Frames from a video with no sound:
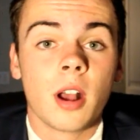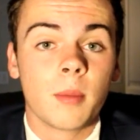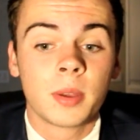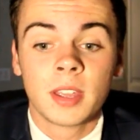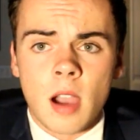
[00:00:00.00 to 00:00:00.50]

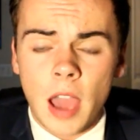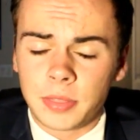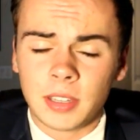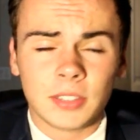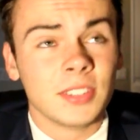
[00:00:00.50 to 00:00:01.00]
up. I
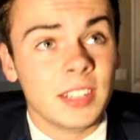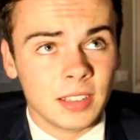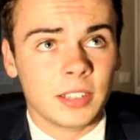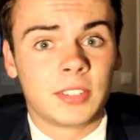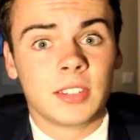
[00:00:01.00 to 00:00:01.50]
think it's
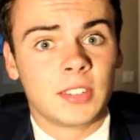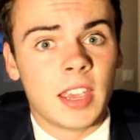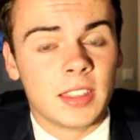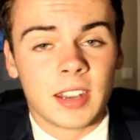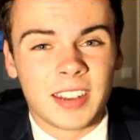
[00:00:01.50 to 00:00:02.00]
needless to
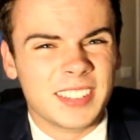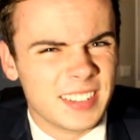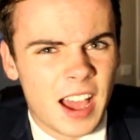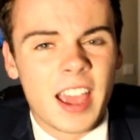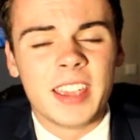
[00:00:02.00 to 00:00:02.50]
say that I did
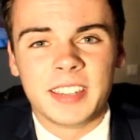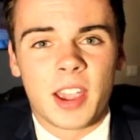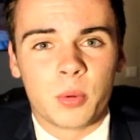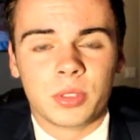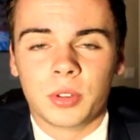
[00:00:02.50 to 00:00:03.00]
not hang
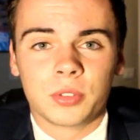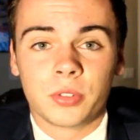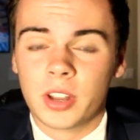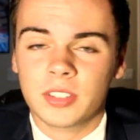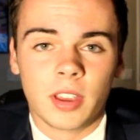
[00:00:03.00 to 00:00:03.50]
out with those
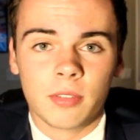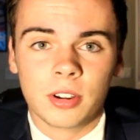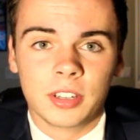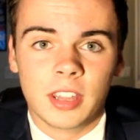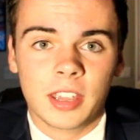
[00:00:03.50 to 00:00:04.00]
friends ever
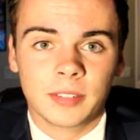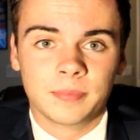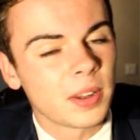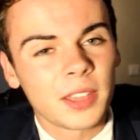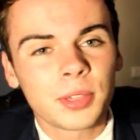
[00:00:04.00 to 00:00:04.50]
again.
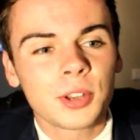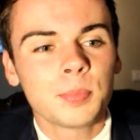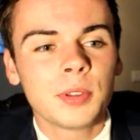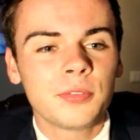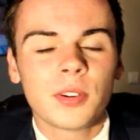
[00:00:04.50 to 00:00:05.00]
But I thought it'd
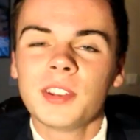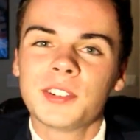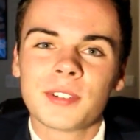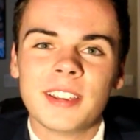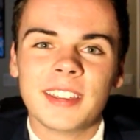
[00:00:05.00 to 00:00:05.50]
be funny
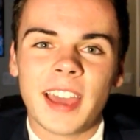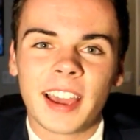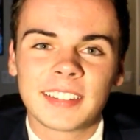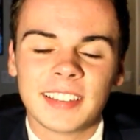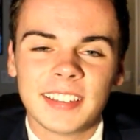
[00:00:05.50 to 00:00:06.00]
to
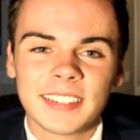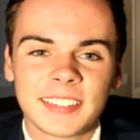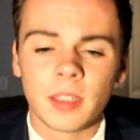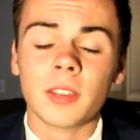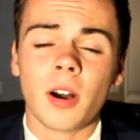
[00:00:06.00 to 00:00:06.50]
reenact it,
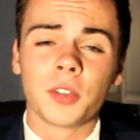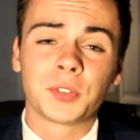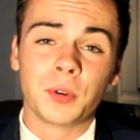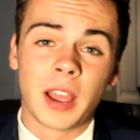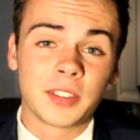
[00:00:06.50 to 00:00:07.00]
and
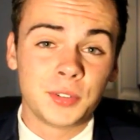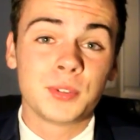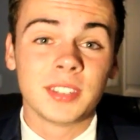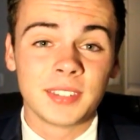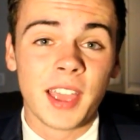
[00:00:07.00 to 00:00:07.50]
also, as you
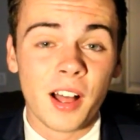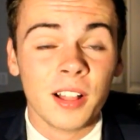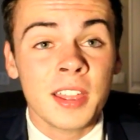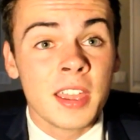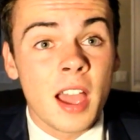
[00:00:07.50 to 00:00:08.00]
can tell,
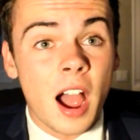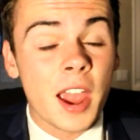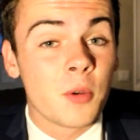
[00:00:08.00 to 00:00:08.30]
I